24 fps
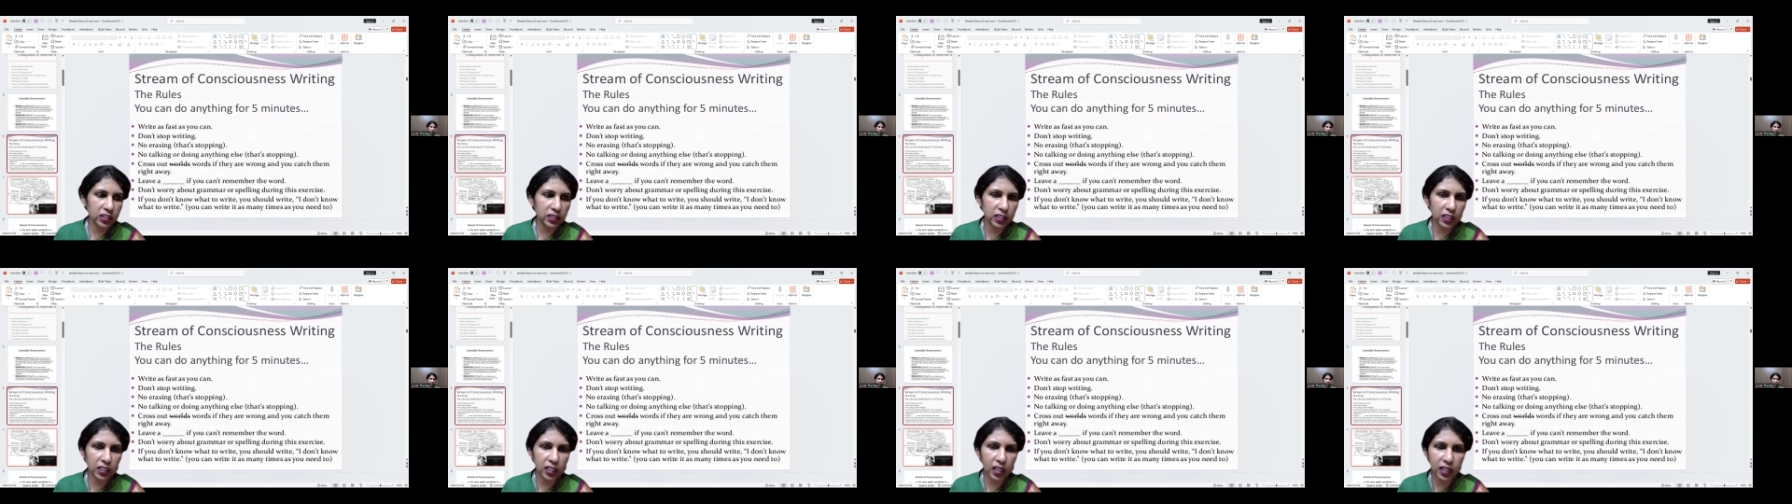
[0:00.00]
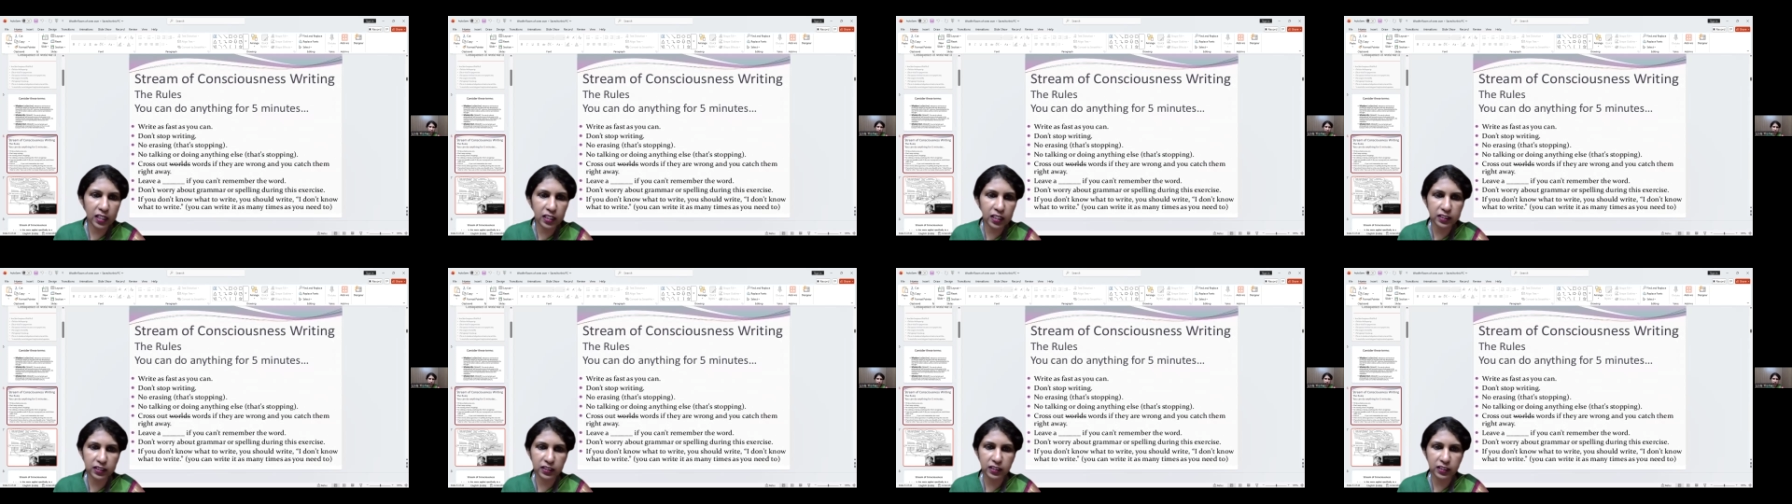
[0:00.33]
as an
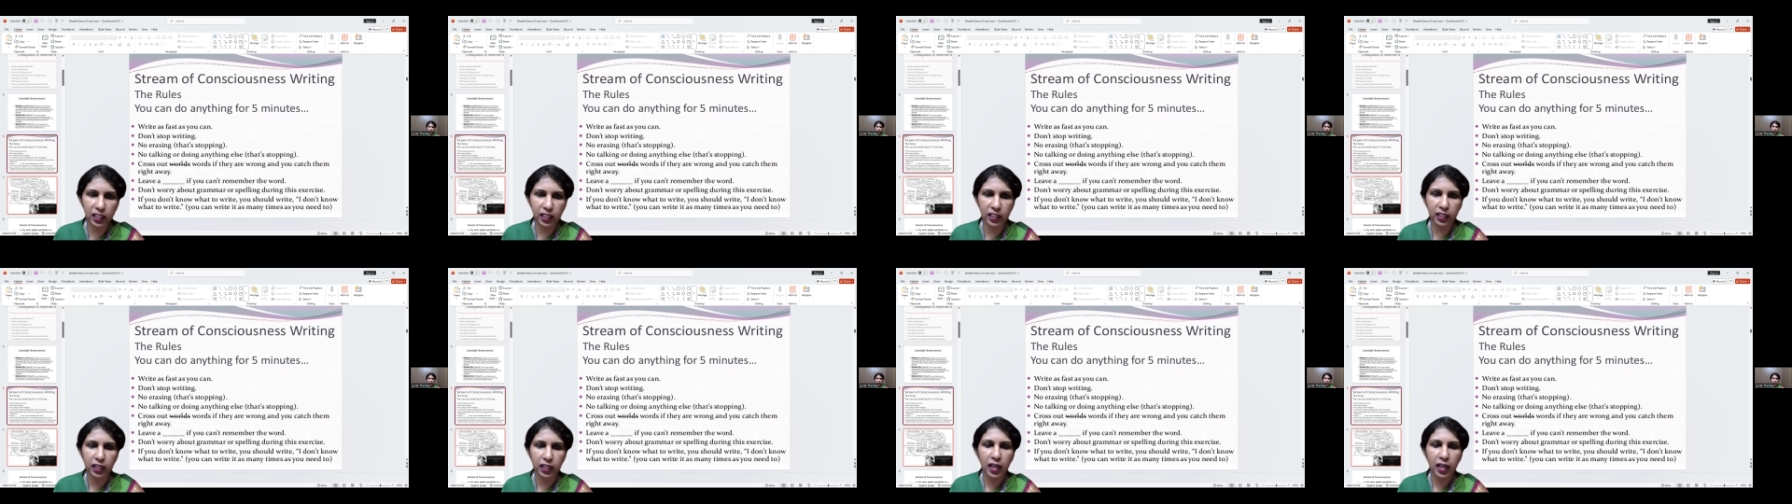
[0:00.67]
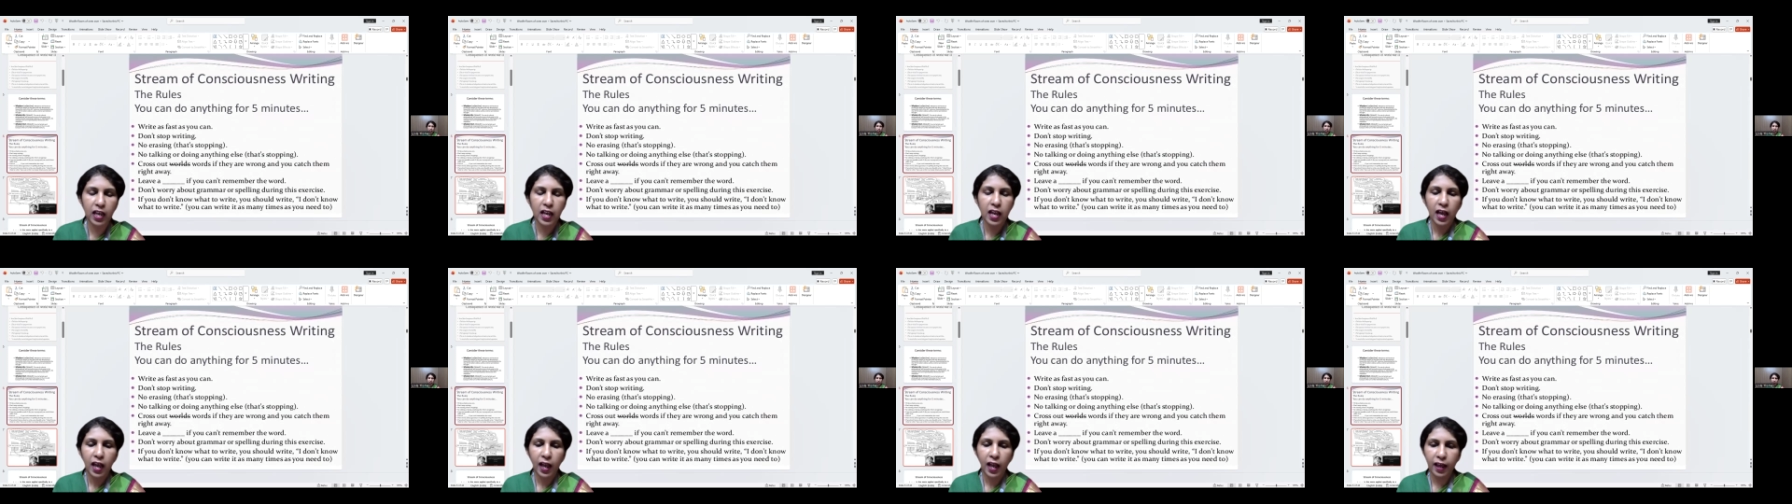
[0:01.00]
understanding.
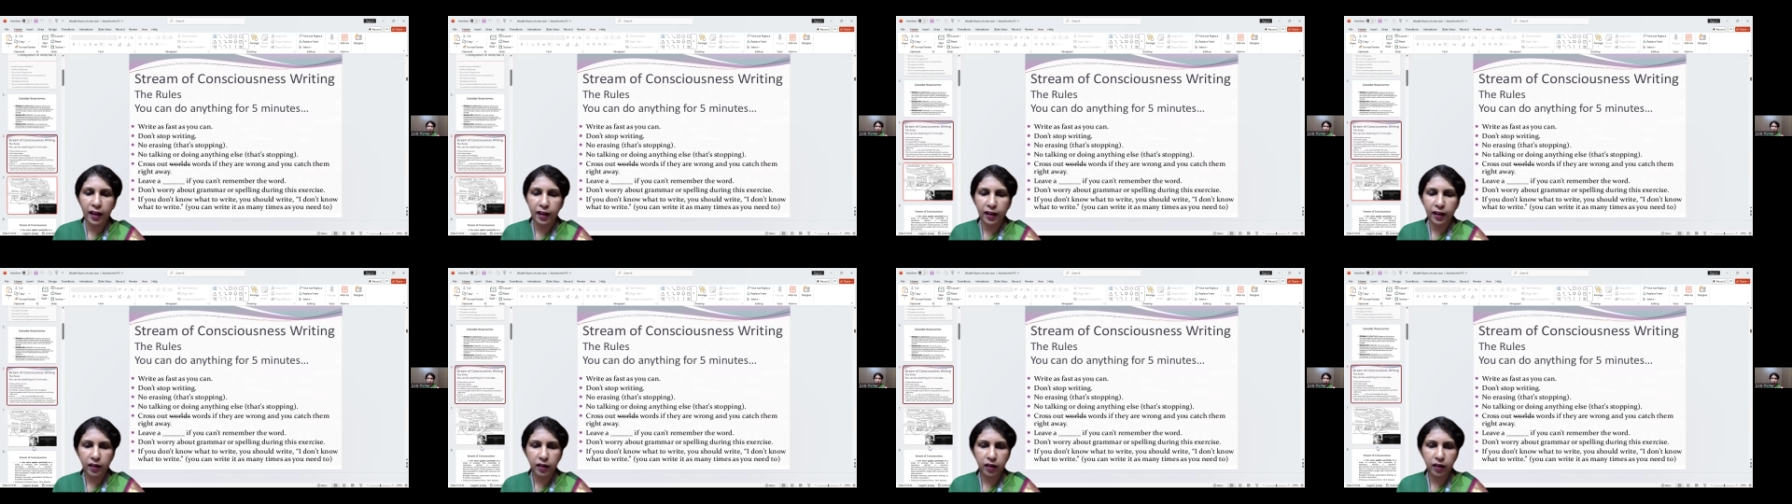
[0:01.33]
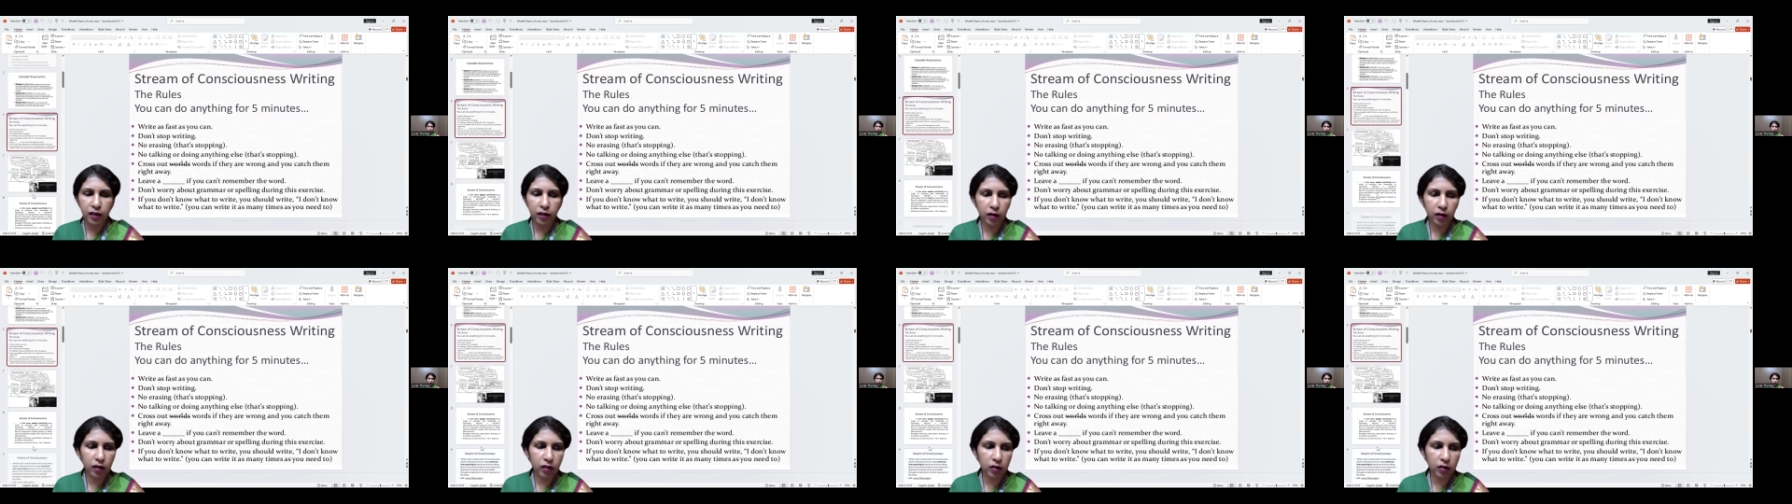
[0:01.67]
And